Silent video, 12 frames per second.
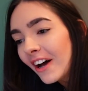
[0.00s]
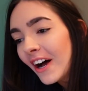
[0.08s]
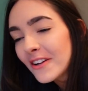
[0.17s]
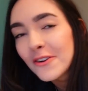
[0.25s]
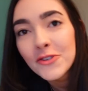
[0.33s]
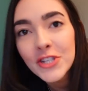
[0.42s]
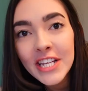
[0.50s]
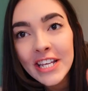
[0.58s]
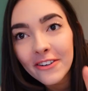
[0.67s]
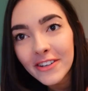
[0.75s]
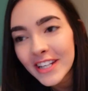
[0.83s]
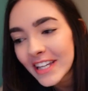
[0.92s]
I don't cheat
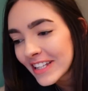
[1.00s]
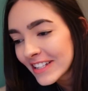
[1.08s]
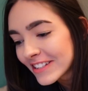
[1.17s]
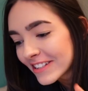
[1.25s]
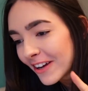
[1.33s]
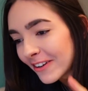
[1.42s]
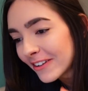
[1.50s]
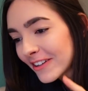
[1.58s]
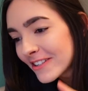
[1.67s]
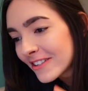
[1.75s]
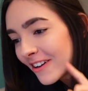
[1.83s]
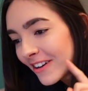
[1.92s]
on these, I'm gonna
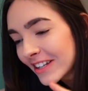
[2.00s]
start